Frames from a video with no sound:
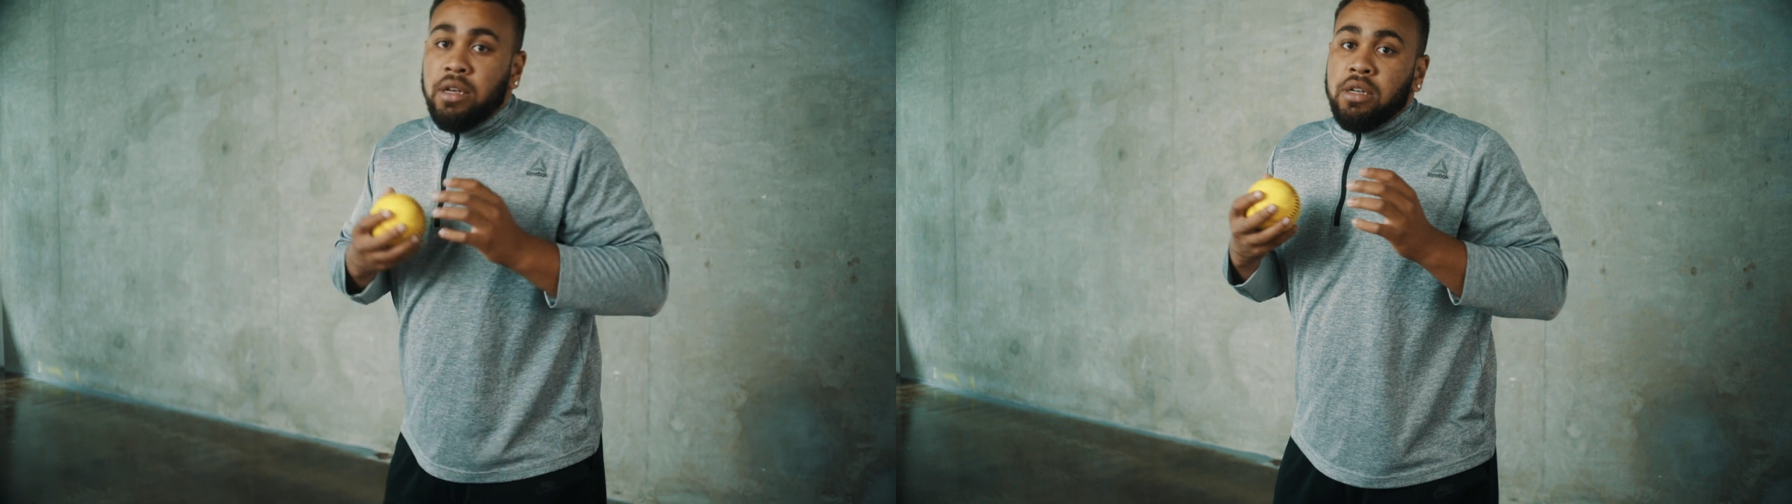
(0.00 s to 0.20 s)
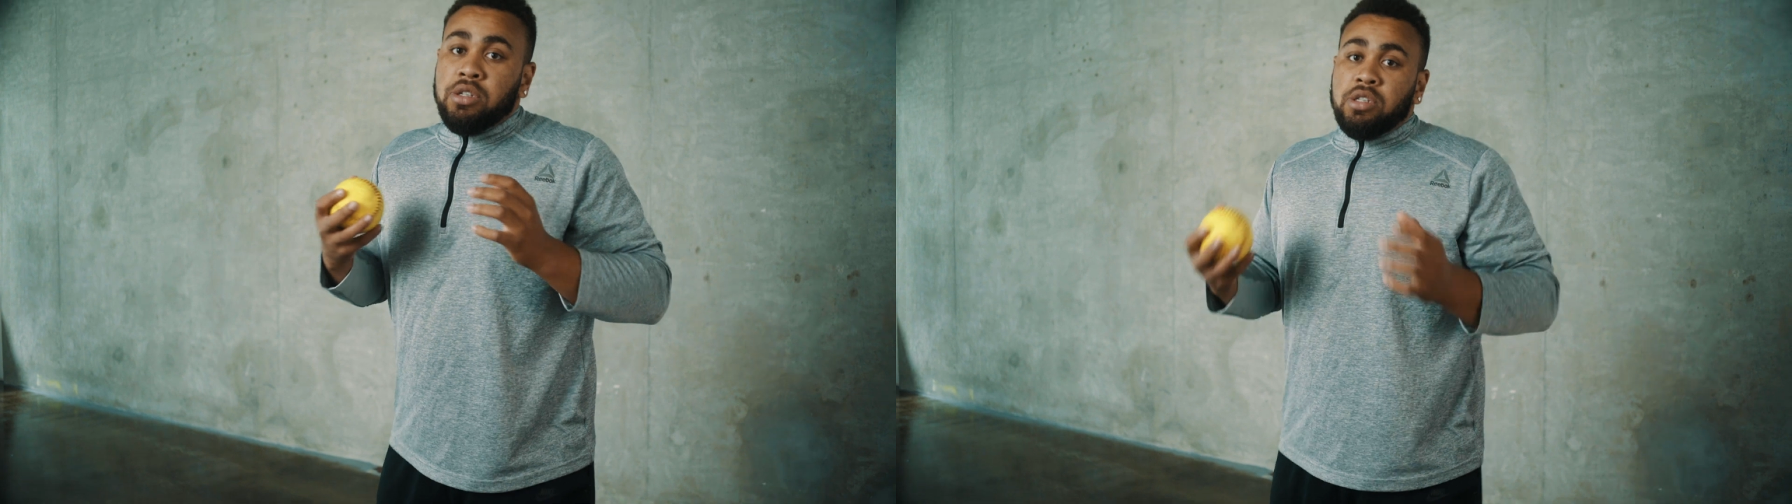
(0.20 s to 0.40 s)

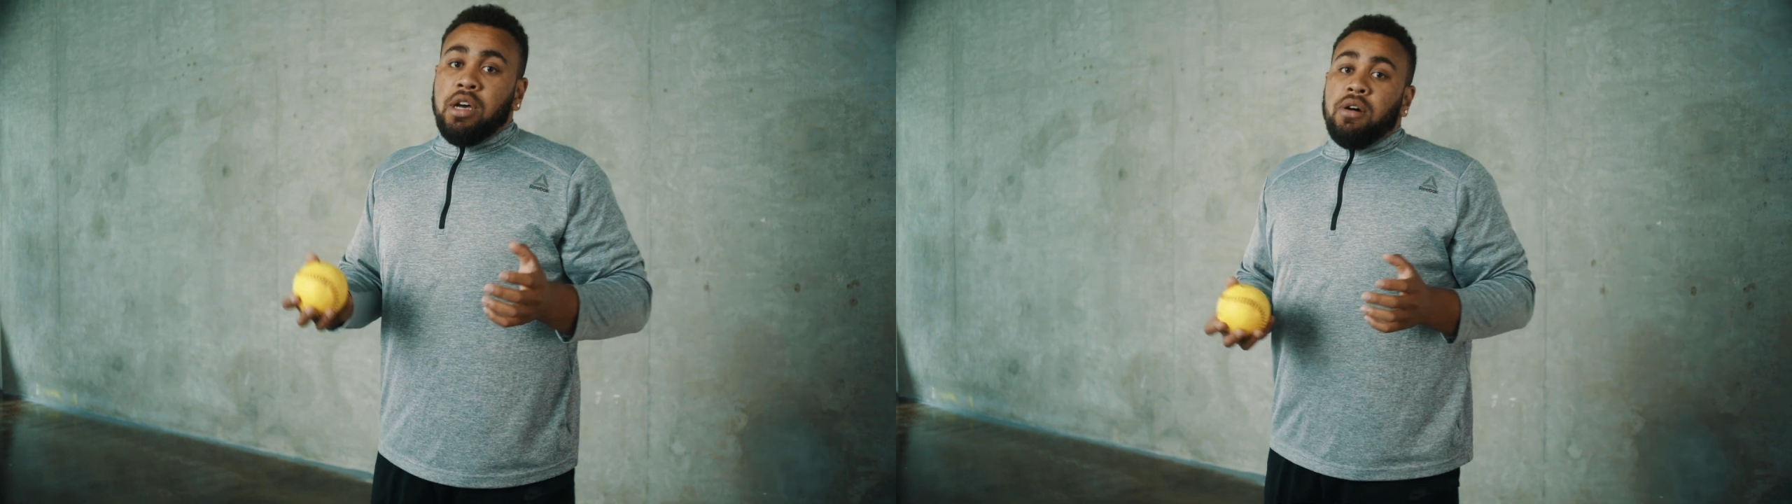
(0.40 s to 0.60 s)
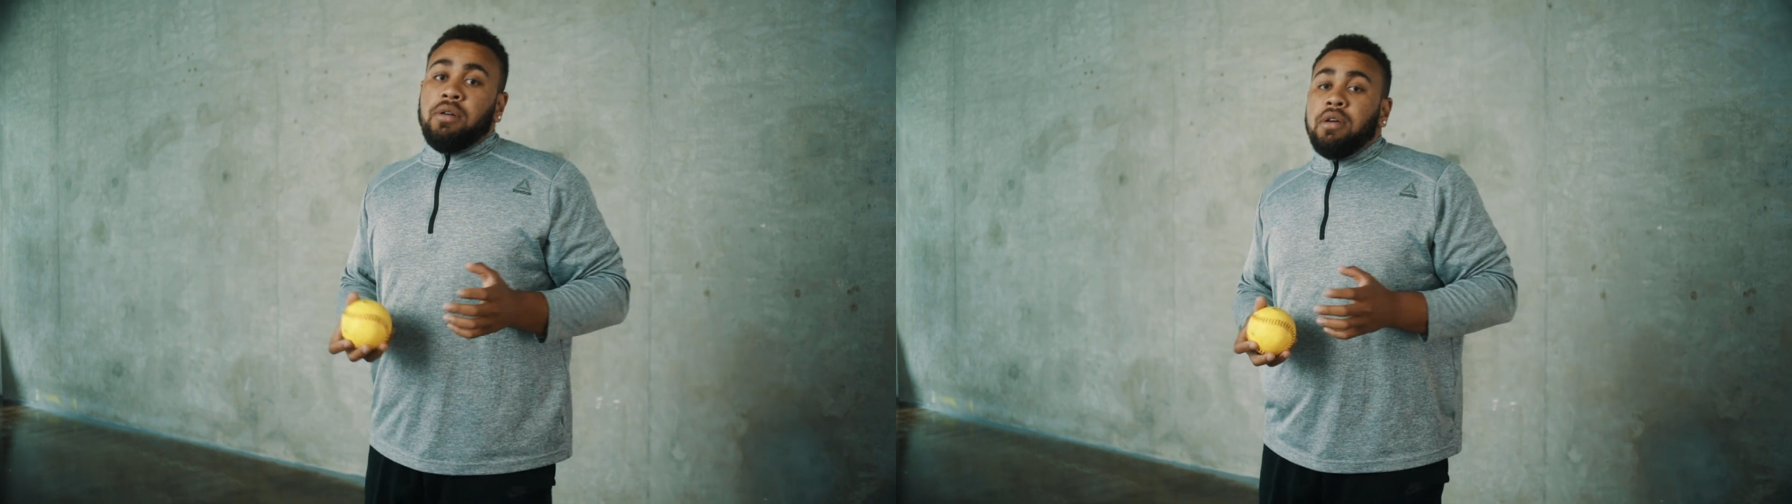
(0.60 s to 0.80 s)

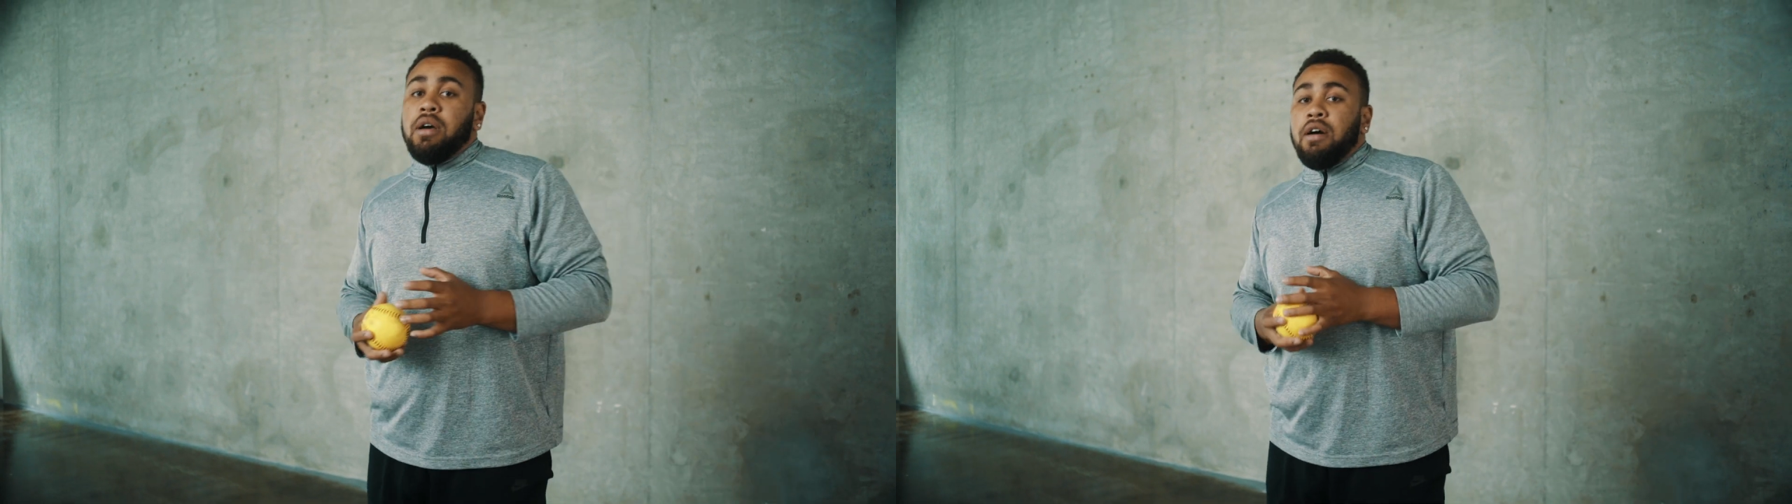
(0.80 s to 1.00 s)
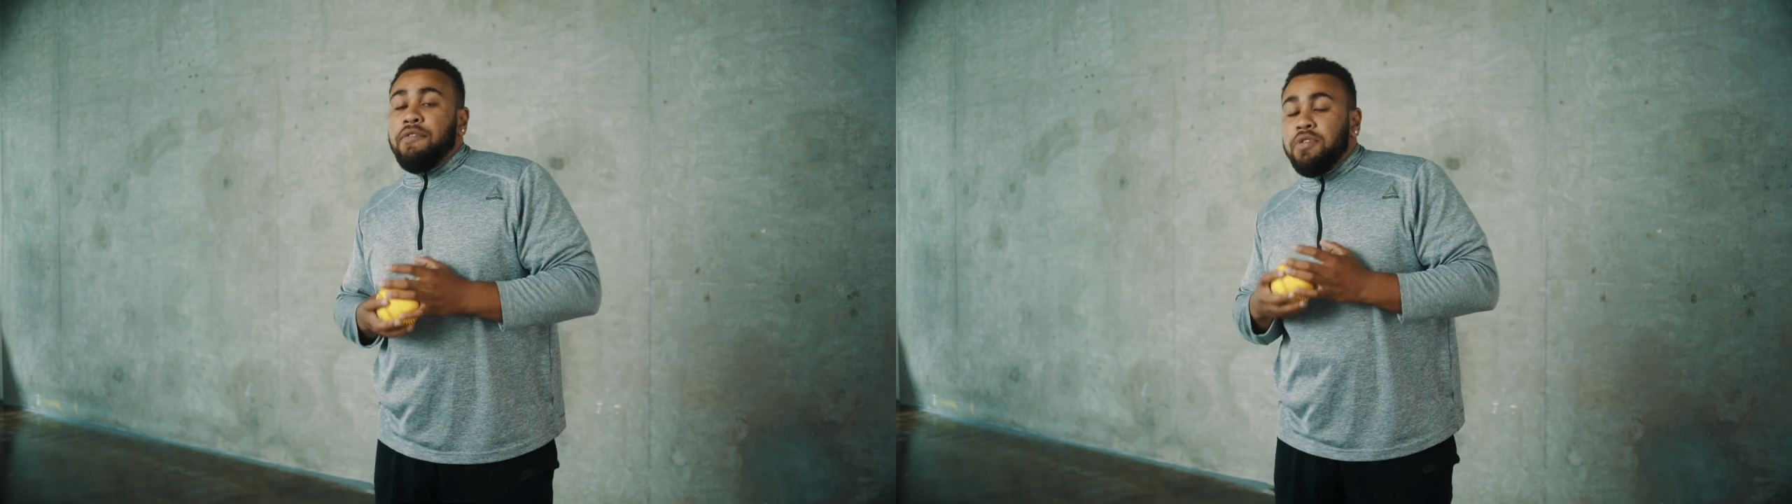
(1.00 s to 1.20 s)
So
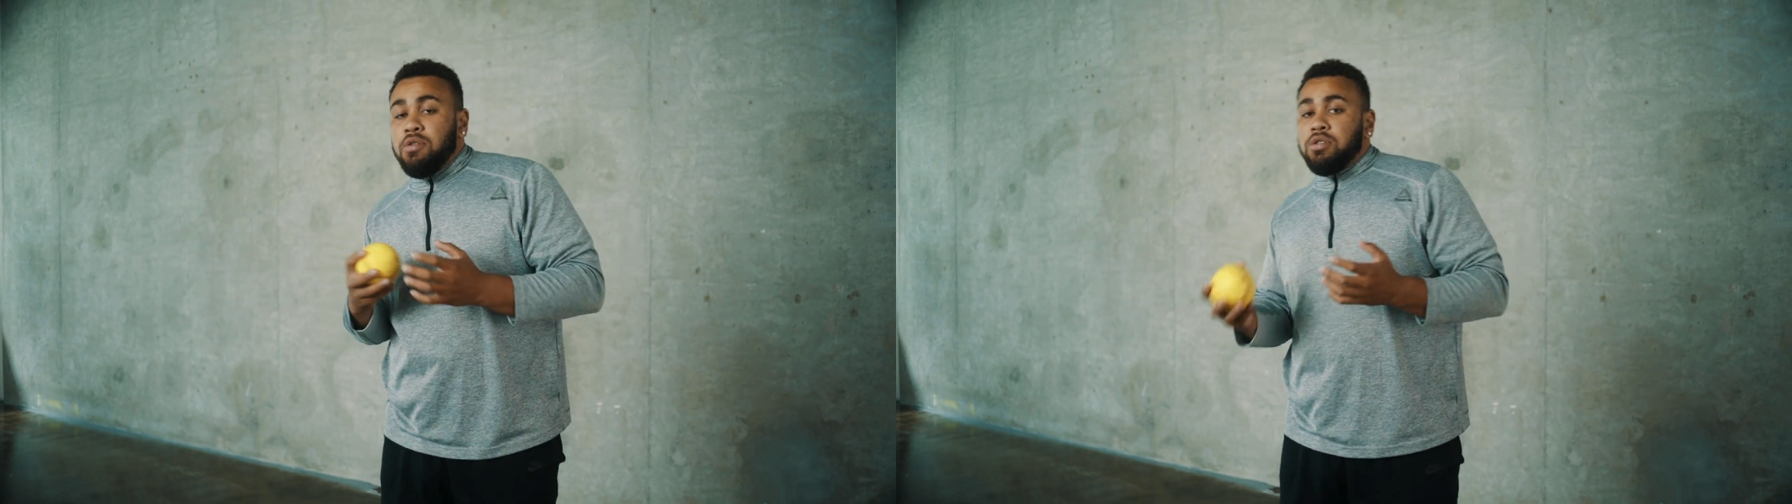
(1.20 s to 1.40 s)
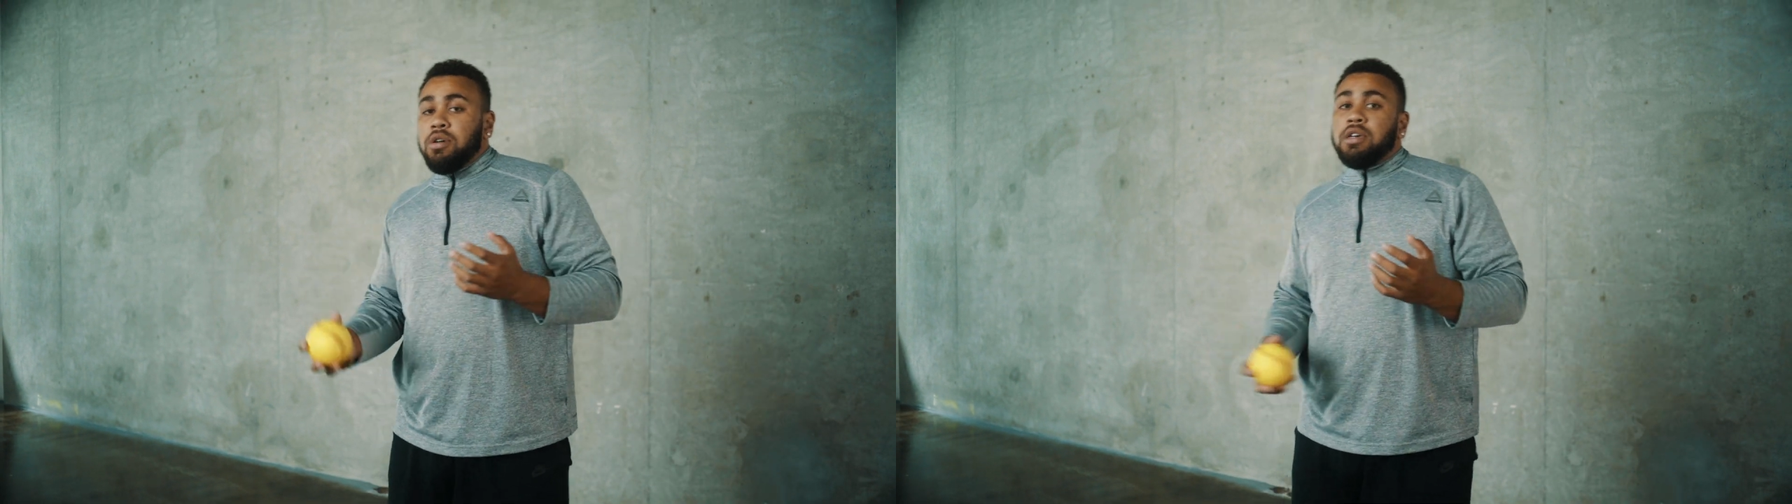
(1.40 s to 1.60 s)
a few
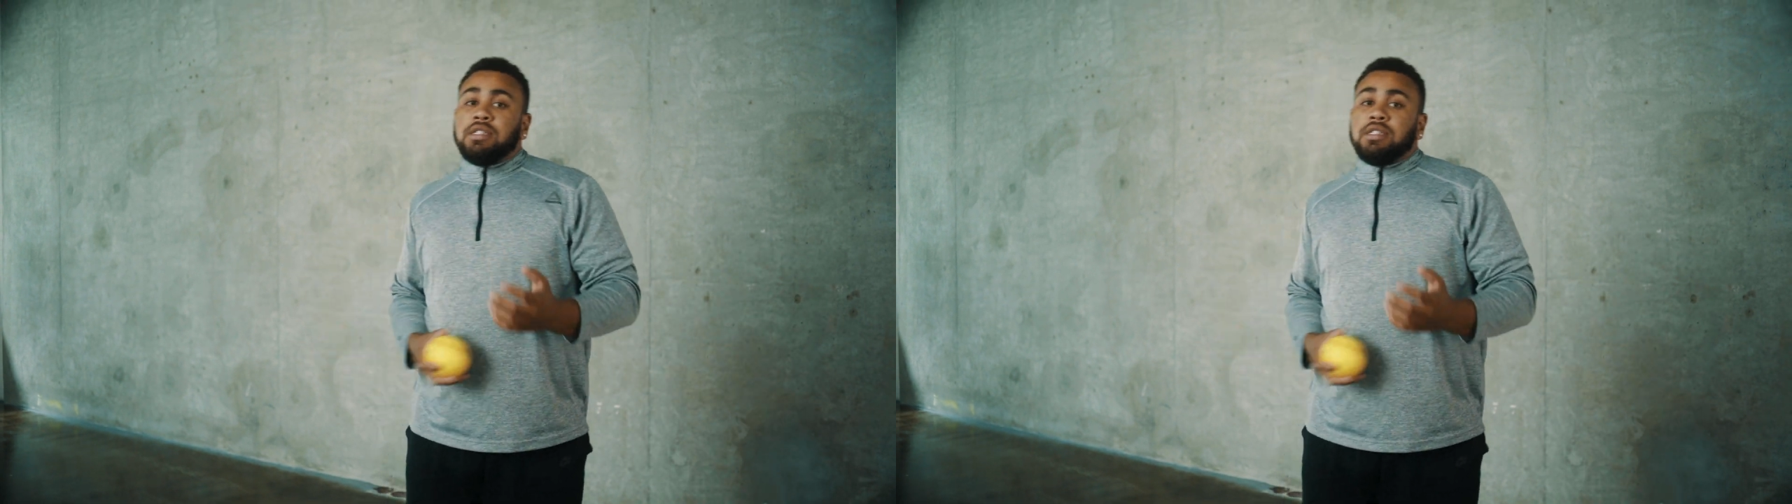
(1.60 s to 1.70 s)
drills